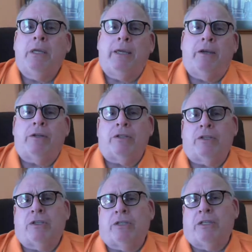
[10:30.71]
He couldn't
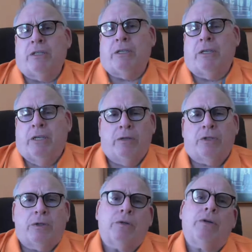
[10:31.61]
hear so